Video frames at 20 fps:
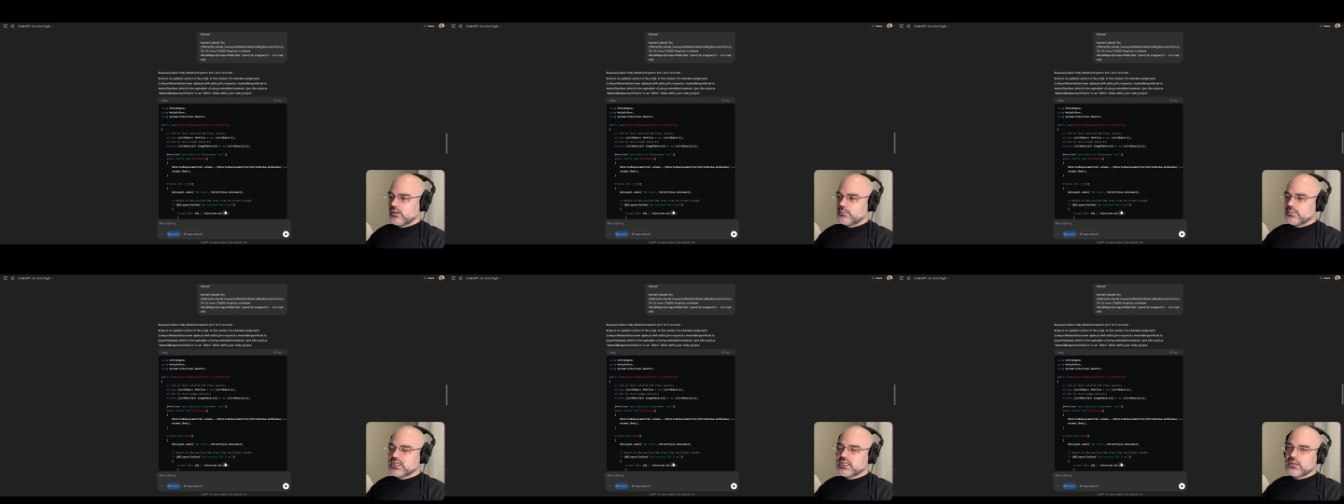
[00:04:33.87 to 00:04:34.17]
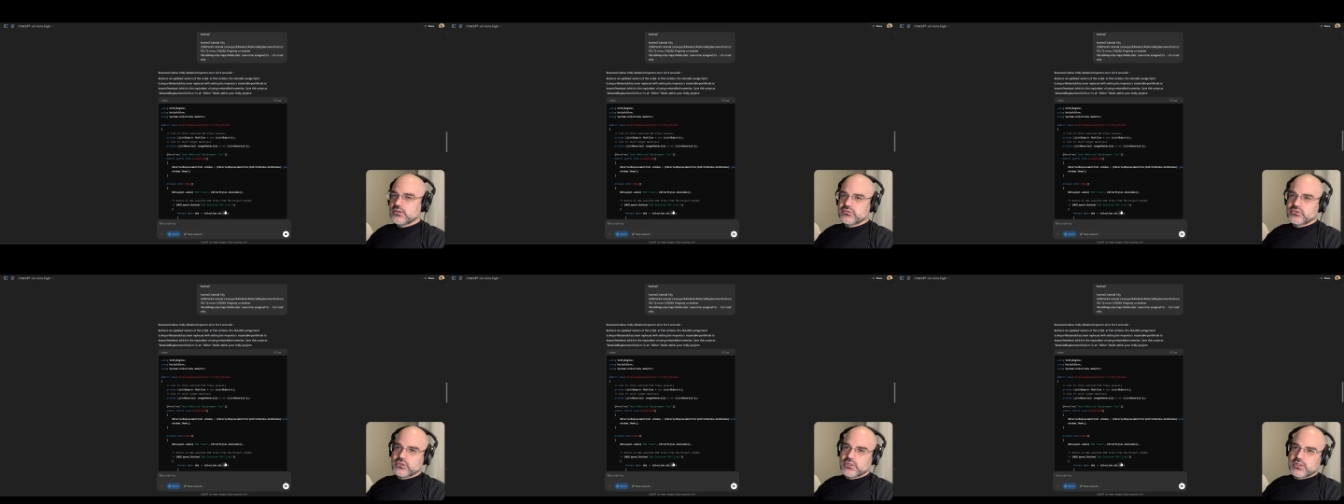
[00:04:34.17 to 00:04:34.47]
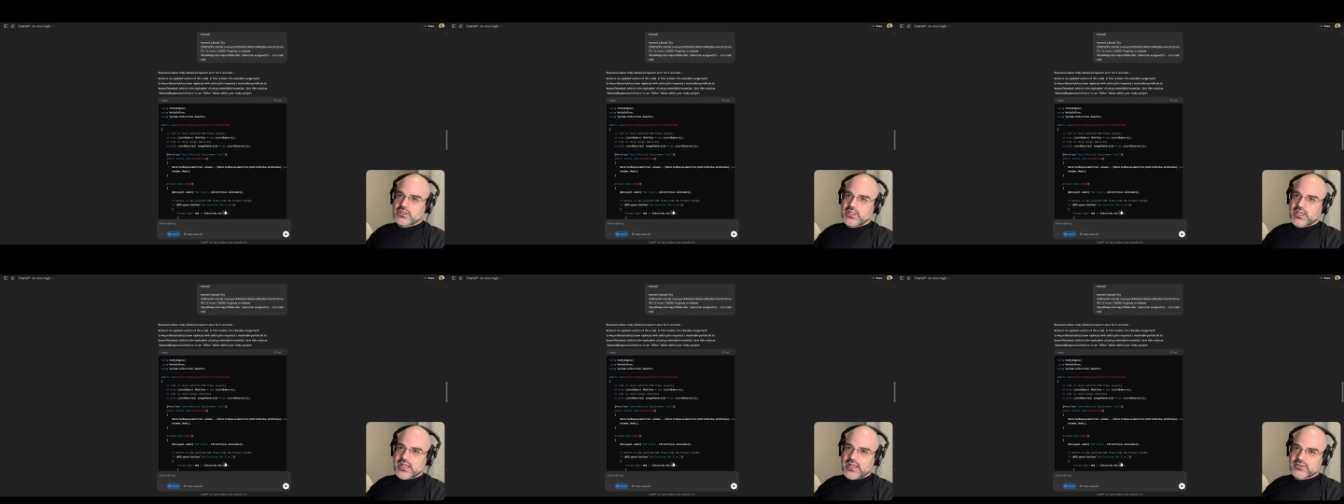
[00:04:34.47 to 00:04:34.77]
Because
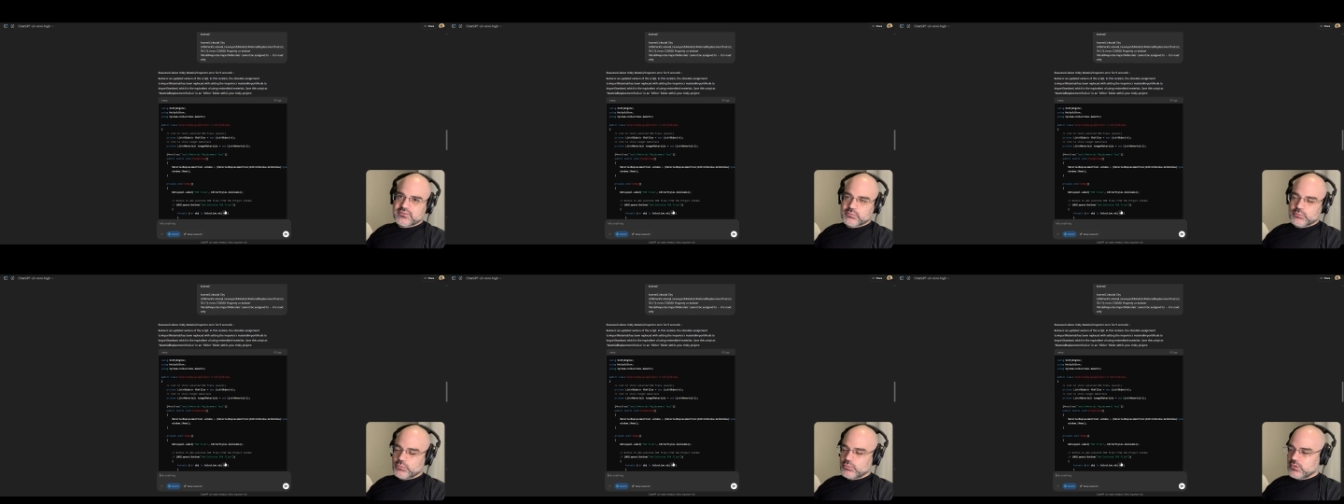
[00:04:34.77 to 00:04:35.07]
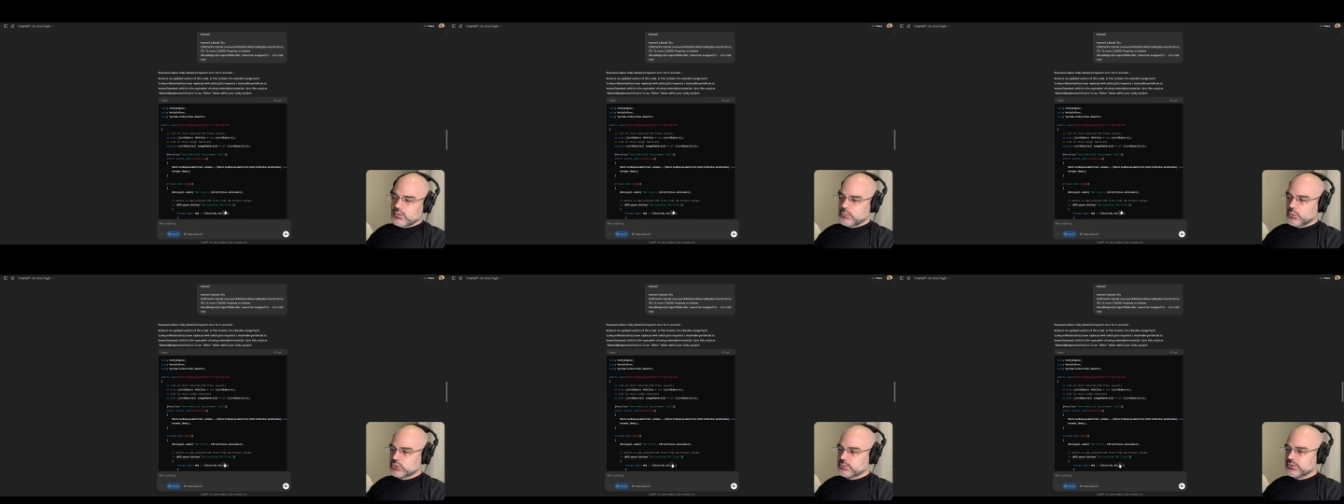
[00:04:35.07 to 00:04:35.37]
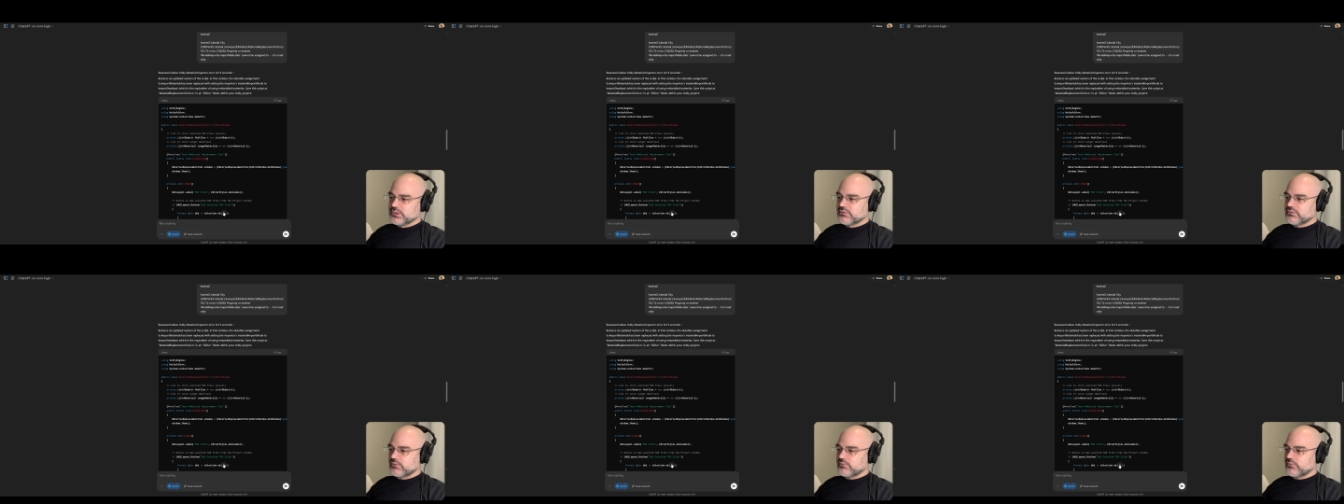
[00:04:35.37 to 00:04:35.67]
Unity has
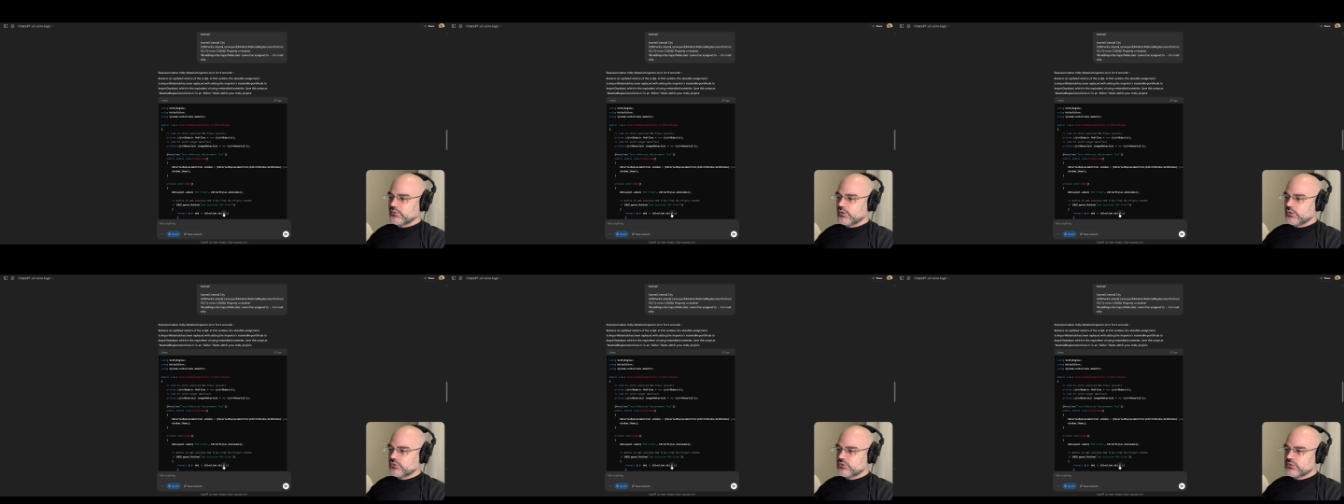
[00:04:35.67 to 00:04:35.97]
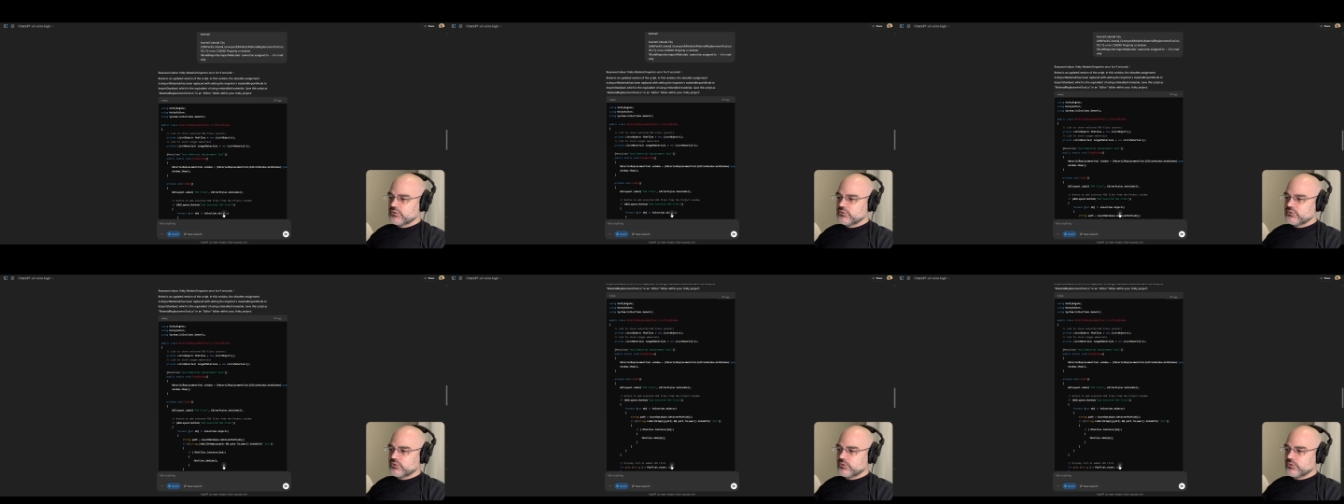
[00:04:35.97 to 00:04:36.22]
multiple different versions,